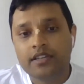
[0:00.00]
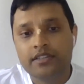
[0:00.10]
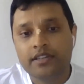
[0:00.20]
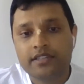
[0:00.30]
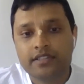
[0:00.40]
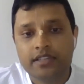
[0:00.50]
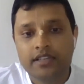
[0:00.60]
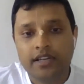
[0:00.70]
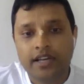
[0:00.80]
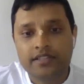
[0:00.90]
just
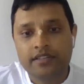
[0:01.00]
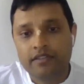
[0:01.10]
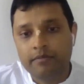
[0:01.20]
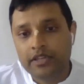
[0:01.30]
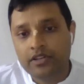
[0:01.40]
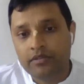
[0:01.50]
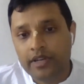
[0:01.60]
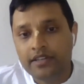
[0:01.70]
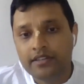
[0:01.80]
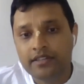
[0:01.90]
as the flamingo
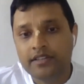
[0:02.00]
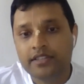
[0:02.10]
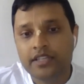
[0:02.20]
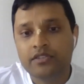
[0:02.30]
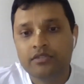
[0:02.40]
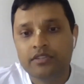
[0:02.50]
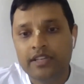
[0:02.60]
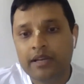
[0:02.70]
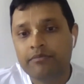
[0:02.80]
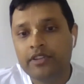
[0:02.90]
enters into the
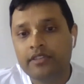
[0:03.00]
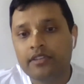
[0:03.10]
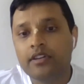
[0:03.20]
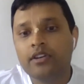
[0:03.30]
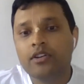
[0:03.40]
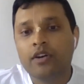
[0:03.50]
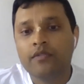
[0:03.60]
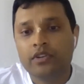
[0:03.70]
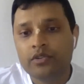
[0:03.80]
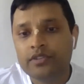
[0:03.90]
labyrinth of
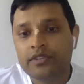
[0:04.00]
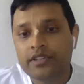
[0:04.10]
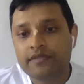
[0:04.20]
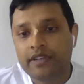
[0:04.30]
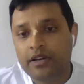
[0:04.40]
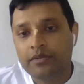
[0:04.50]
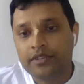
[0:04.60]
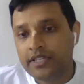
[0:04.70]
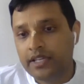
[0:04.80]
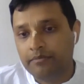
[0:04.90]
the lotus flower
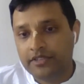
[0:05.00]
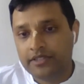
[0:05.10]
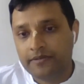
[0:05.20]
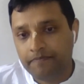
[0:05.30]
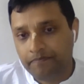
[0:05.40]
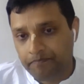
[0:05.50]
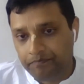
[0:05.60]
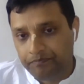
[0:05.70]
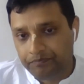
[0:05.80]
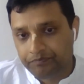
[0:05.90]
stems.
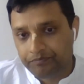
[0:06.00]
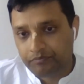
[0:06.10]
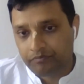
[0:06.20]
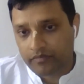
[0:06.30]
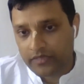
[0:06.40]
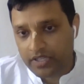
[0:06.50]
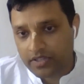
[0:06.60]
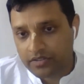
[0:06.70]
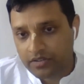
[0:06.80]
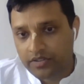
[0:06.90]

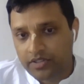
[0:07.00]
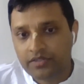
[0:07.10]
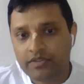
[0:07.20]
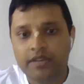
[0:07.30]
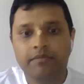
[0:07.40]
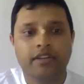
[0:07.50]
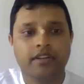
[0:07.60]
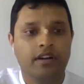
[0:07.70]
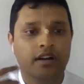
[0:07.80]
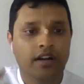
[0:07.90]
So describing
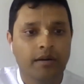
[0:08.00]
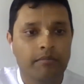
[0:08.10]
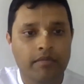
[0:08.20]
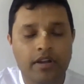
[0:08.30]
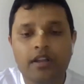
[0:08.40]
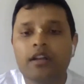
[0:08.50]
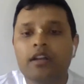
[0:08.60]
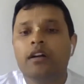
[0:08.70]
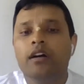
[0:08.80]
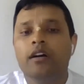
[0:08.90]

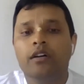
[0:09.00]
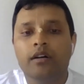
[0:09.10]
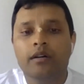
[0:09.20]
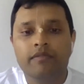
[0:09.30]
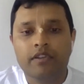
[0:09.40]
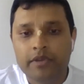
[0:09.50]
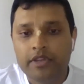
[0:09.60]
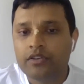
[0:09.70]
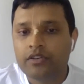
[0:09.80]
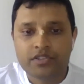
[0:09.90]

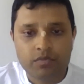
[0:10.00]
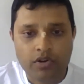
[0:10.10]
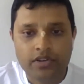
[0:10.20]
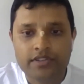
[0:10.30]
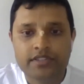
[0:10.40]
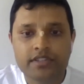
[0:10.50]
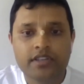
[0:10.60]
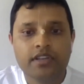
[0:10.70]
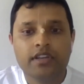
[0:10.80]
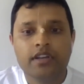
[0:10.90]
flamingo swans
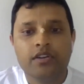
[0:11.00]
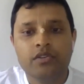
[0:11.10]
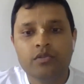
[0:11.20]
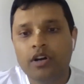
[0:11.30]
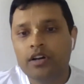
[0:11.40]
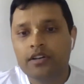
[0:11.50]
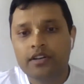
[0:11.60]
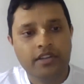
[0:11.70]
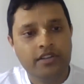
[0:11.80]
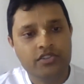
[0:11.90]
who are
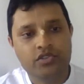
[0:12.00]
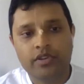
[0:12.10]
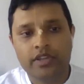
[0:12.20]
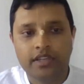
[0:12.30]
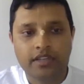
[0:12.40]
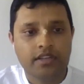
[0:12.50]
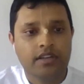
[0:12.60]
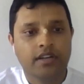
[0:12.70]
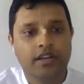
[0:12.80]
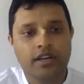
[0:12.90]
enjoying
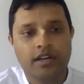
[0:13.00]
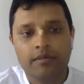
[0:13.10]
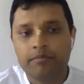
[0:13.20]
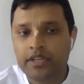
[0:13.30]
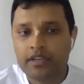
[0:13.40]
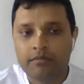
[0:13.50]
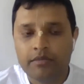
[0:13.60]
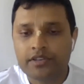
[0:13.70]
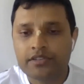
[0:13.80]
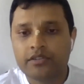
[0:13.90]
being
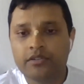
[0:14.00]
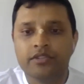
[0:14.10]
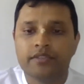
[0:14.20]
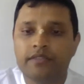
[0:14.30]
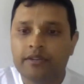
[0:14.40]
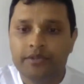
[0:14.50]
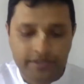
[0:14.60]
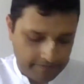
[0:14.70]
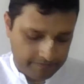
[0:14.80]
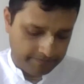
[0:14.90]
amongst the lotus
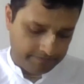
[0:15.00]
flowers.